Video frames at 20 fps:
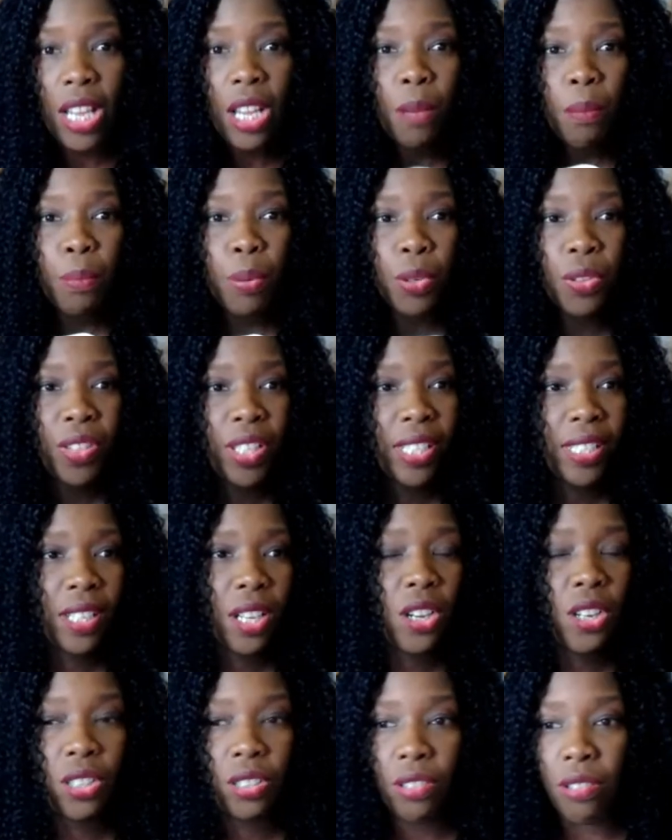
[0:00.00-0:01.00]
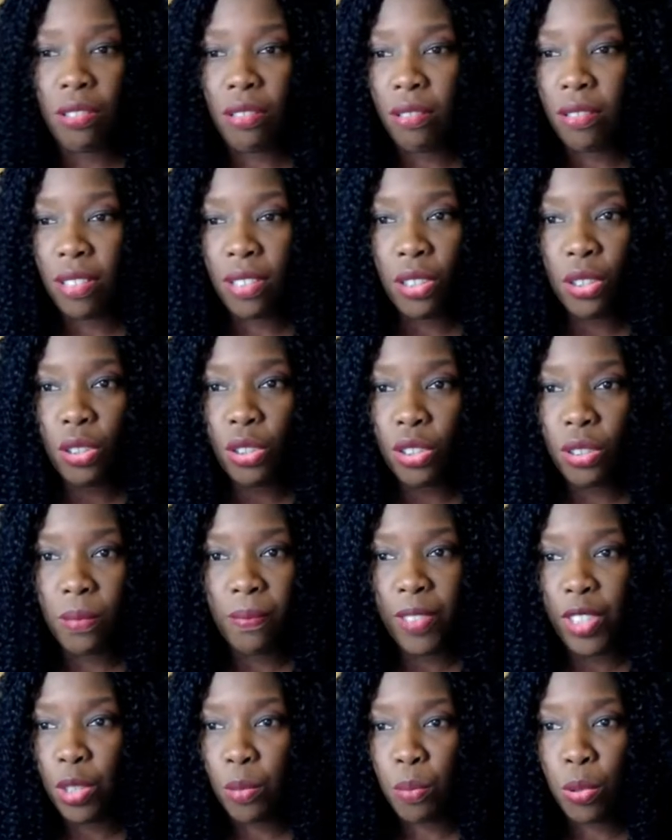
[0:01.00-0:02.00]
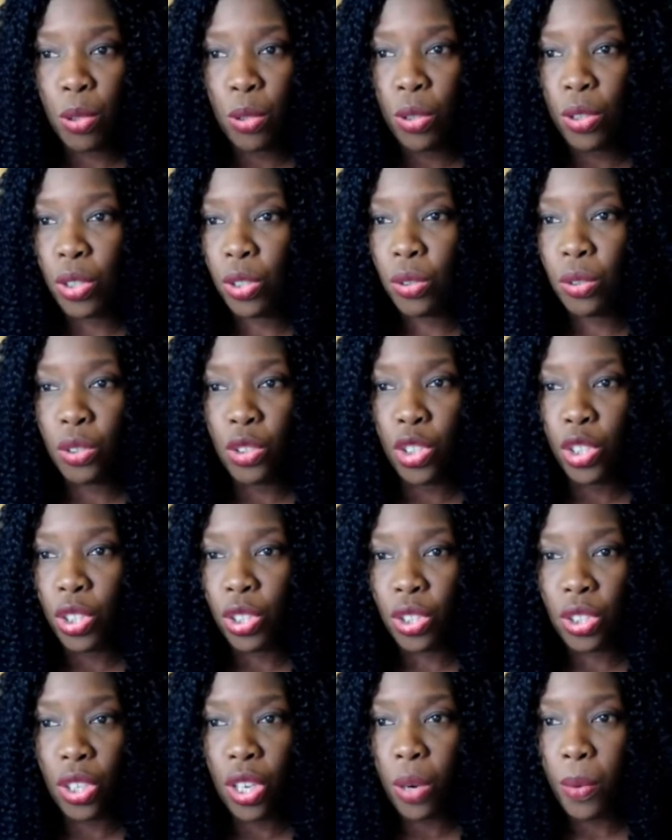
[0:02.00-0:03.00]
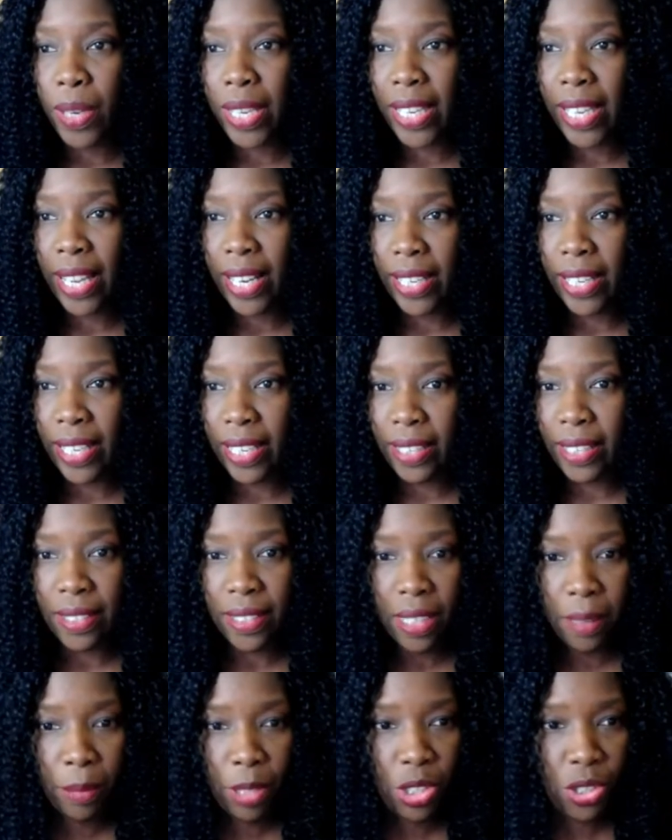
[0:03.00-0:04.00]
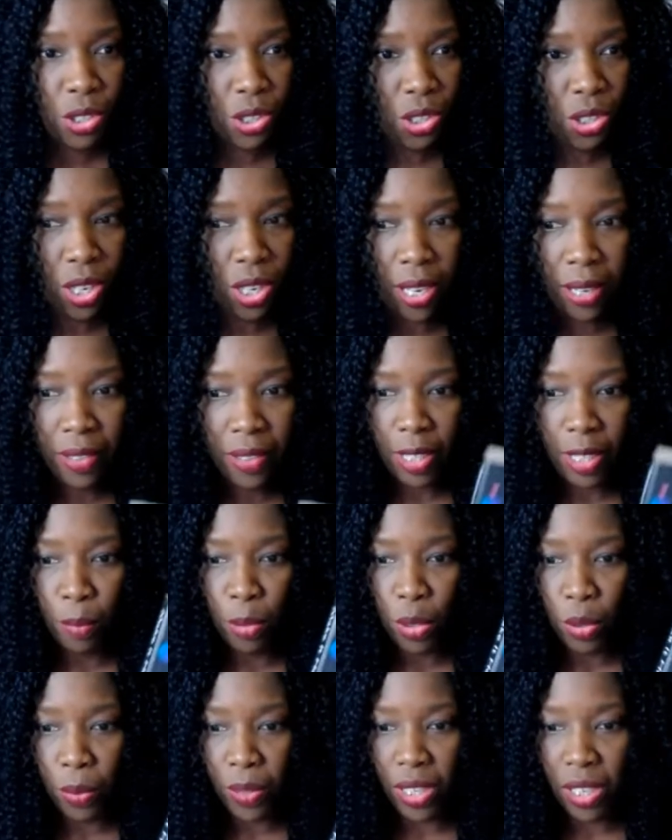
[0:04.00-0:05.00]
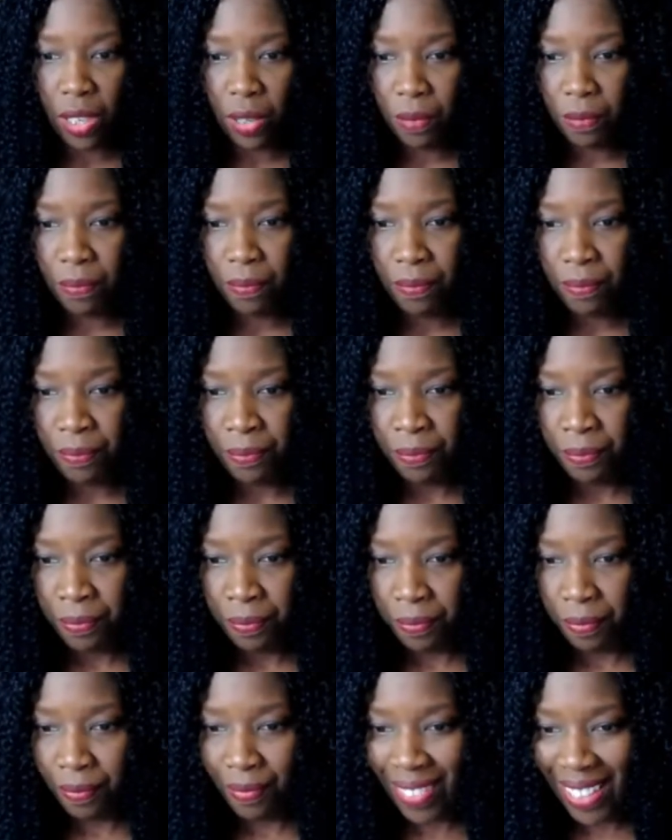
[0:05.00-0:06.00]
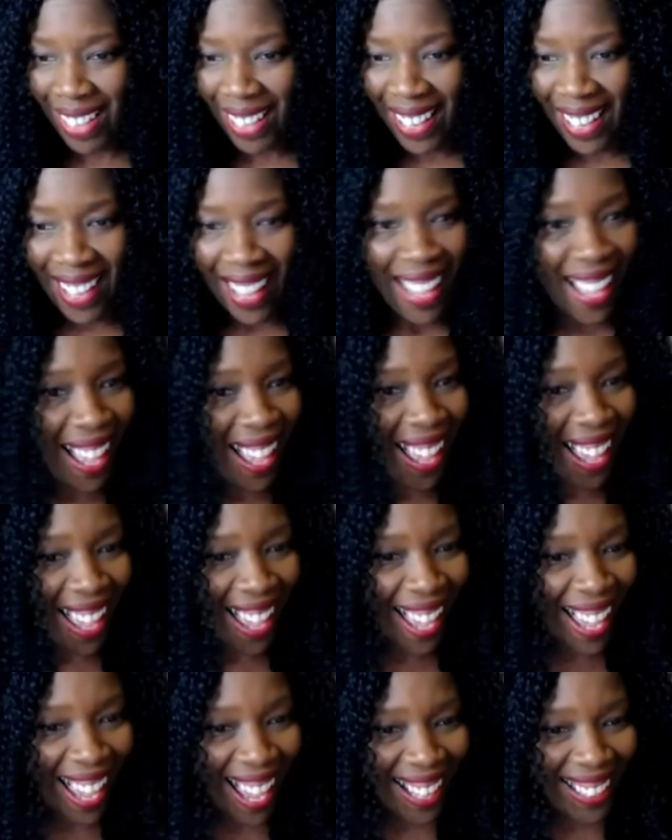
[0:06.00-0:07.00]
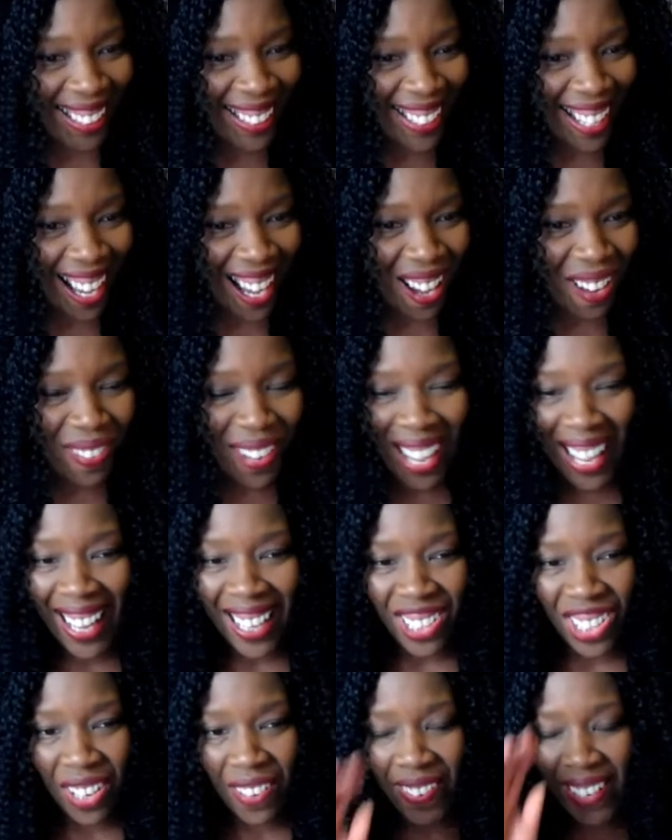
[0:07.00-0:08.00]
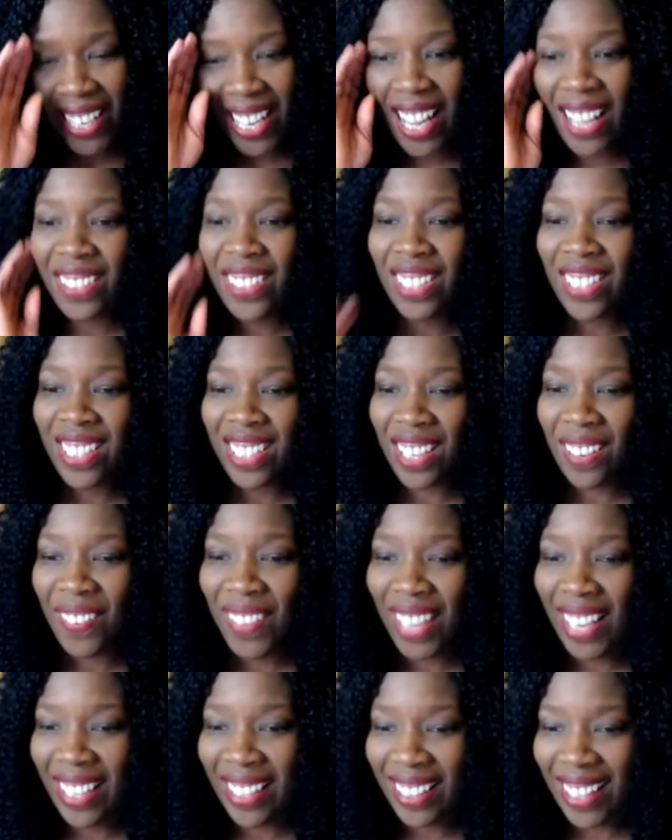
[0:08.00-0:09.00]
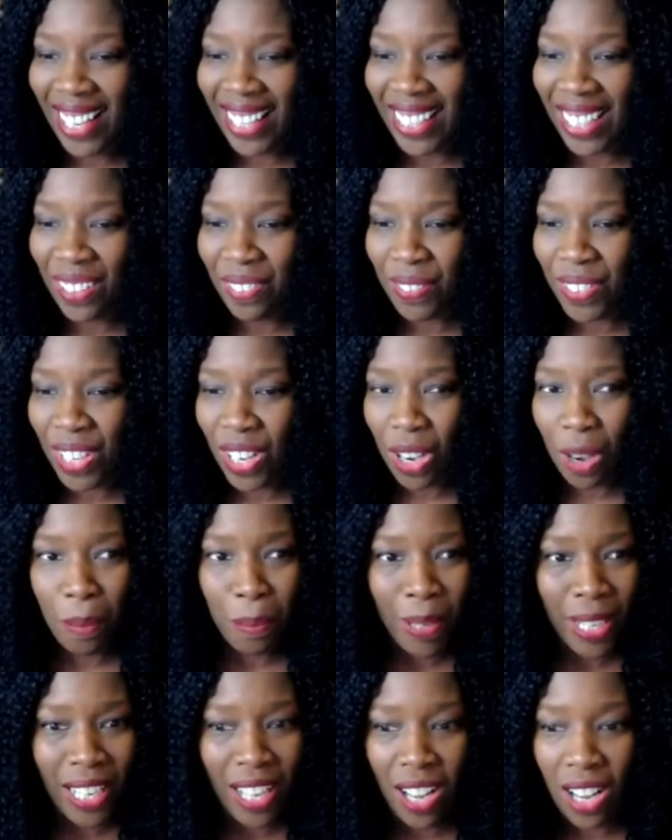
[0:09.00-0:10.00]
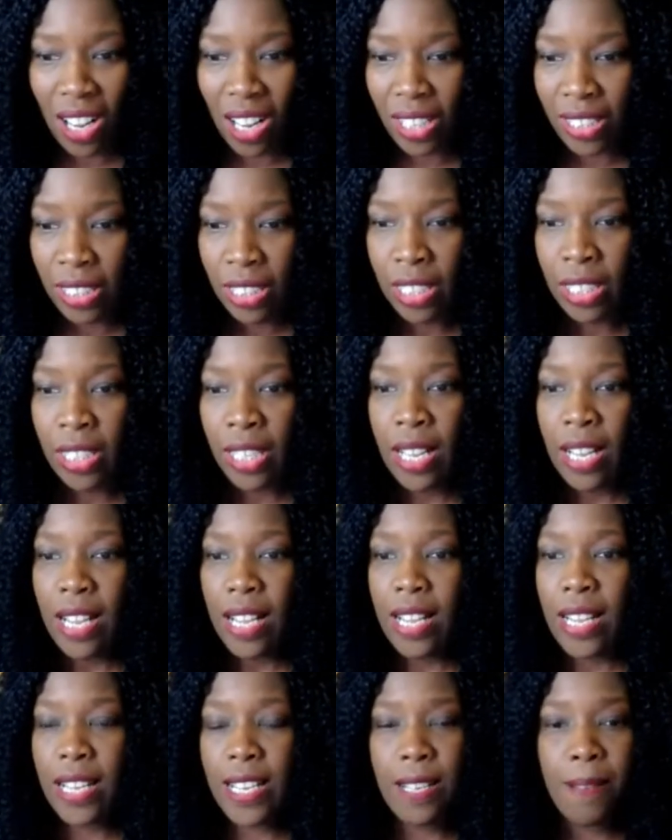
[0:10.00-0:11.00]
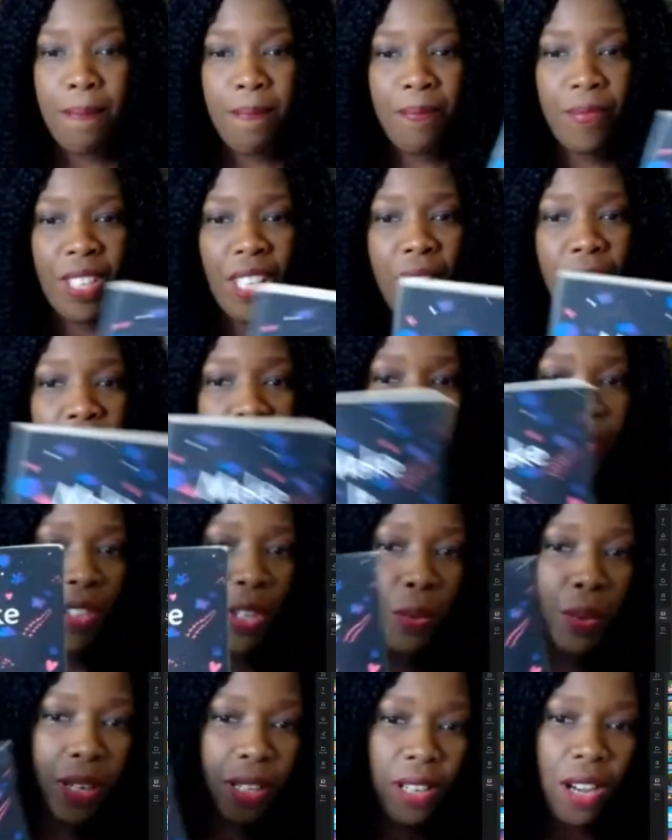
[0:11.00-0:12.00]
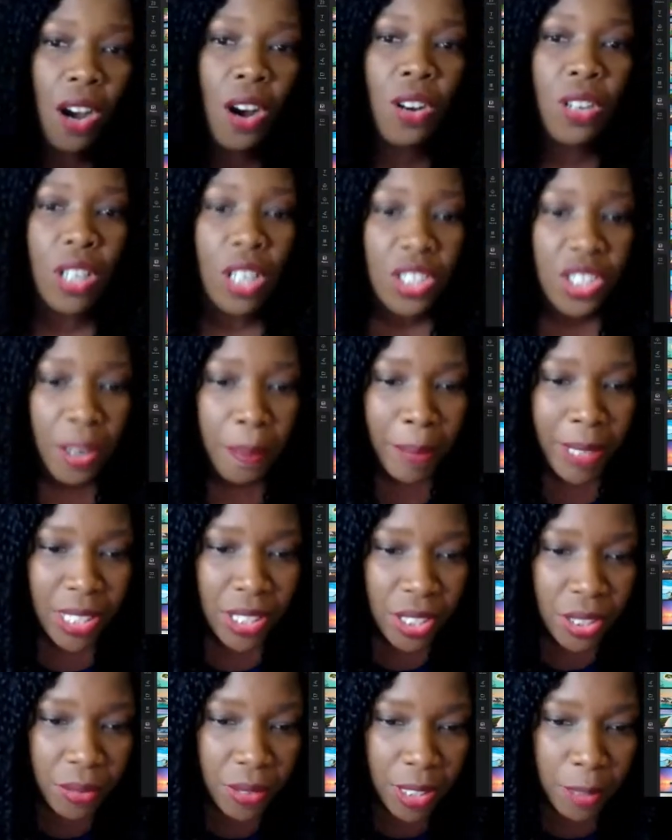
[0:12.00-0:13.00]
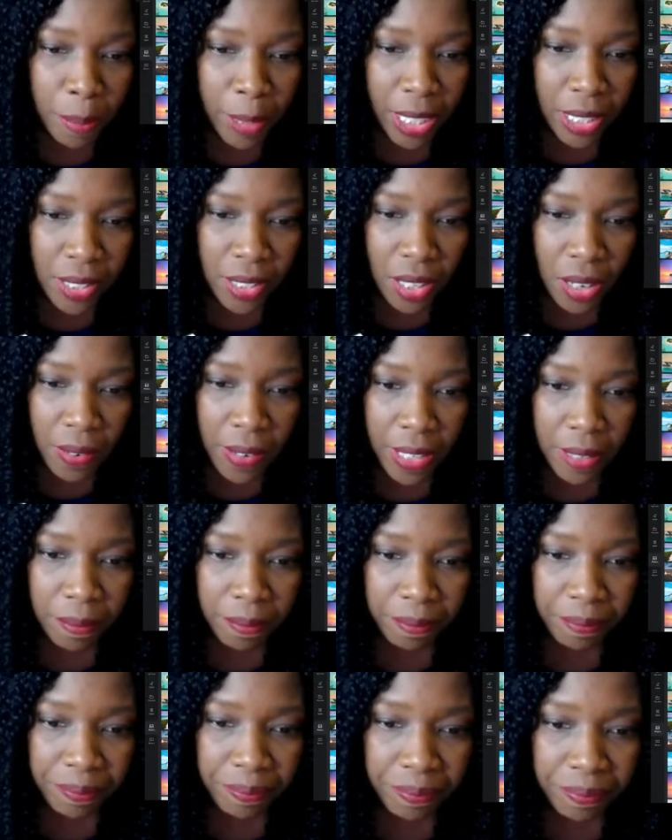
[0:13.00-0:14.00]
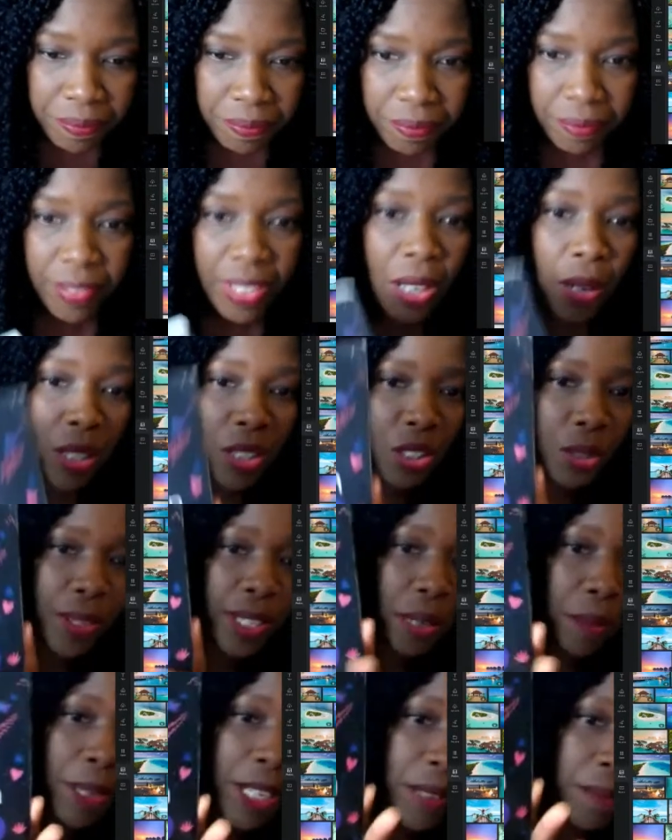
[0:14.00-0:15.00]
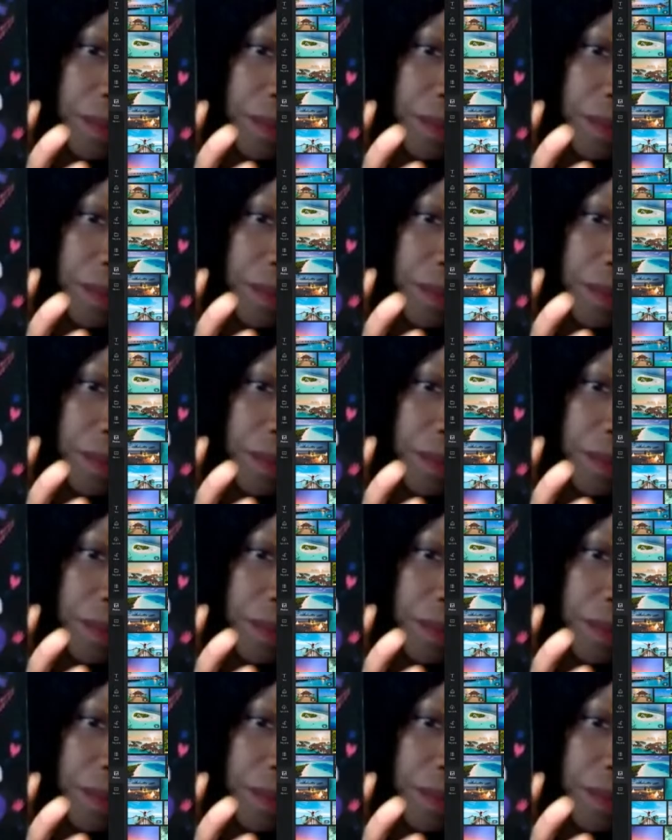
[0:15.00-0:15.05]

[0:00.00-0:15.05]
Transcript: put this on your vision board or just go and get it. Let me just share this book with you. Hey, love. Hey, Sherry, how you doing? Thank you for hopping on. If you, oh gosh, I meant to do this bigger. Sorry. Oh, I'll do it in a minute.